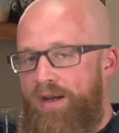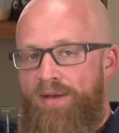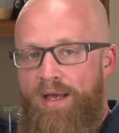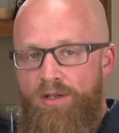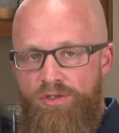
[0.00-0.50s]
of
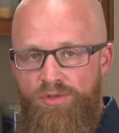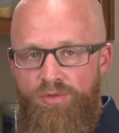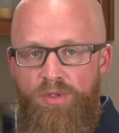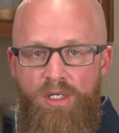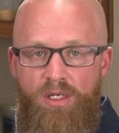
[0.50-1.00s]
how to
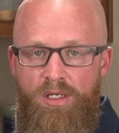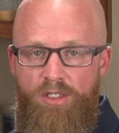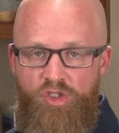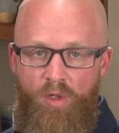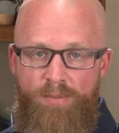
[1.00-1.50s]
do
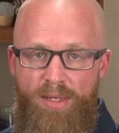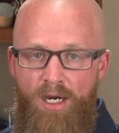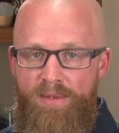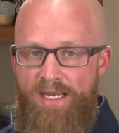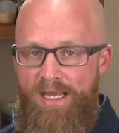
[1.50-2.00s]
joint
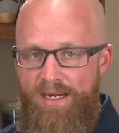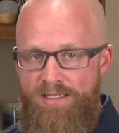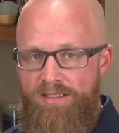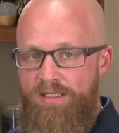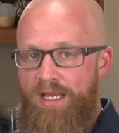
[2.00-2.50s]

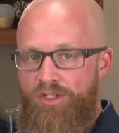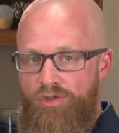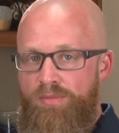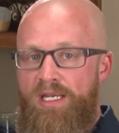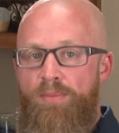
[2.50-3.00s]
biomechanics and
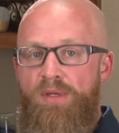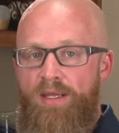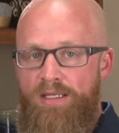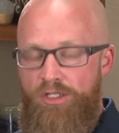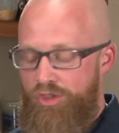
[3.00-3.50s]
to
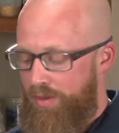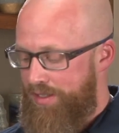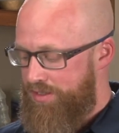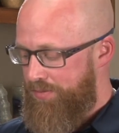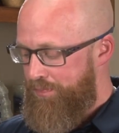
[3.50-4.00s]
manipulate the
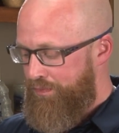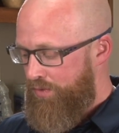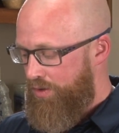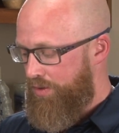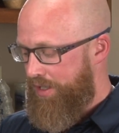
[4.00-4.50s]
joints.
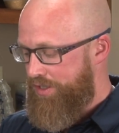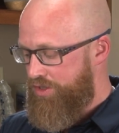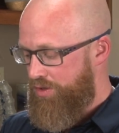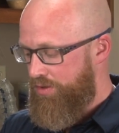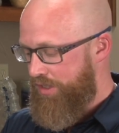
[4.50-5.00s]
Okay,
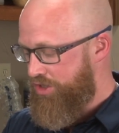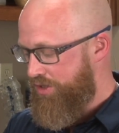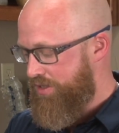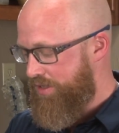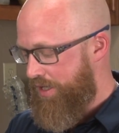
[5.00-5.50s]
so let's
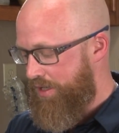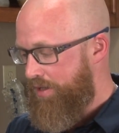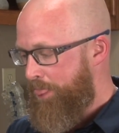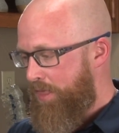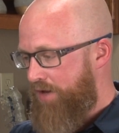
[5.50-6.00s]
just
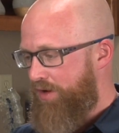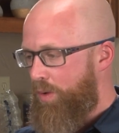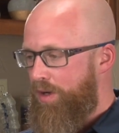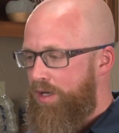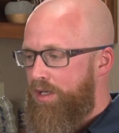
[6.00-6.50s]
say if I
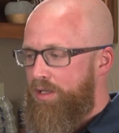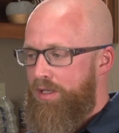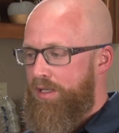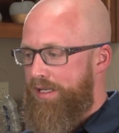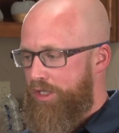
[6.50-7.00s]
want
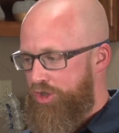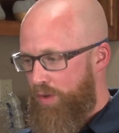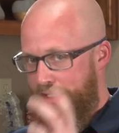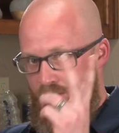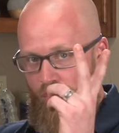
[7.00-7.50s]
to get a
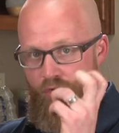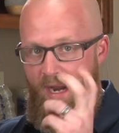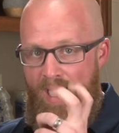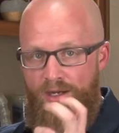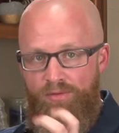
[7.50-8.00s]
joint to
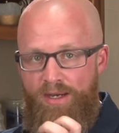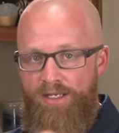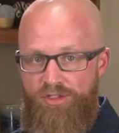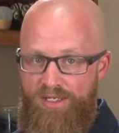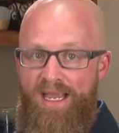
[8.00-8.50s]
crack,
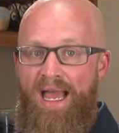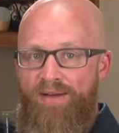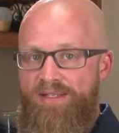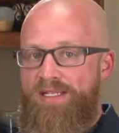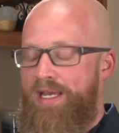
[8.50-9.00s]
right, to
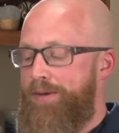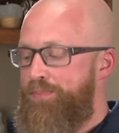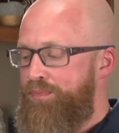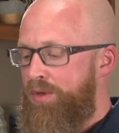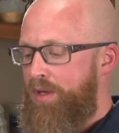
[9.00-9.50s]
cavitate,
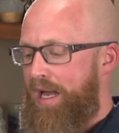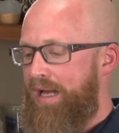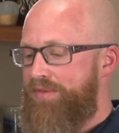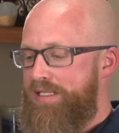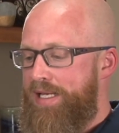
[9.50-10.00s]
I
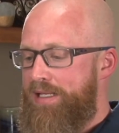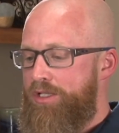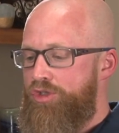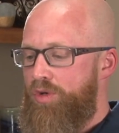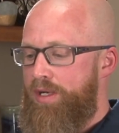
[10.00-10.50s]
have to take
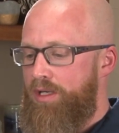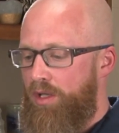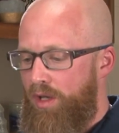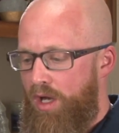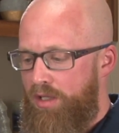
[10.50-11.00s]
the joint
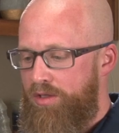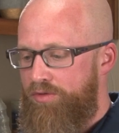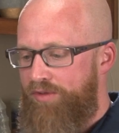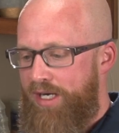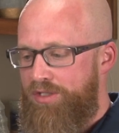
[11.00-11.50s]
along
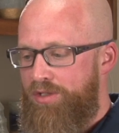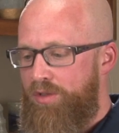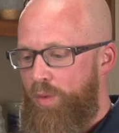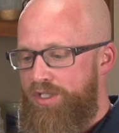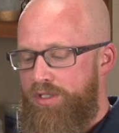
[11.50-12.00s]
the vector
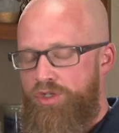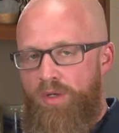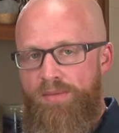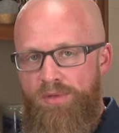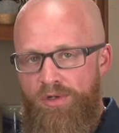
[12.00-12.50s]
in which the
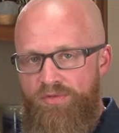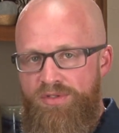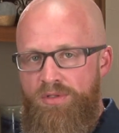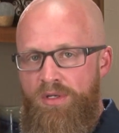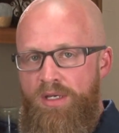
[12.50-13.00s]
joint moves,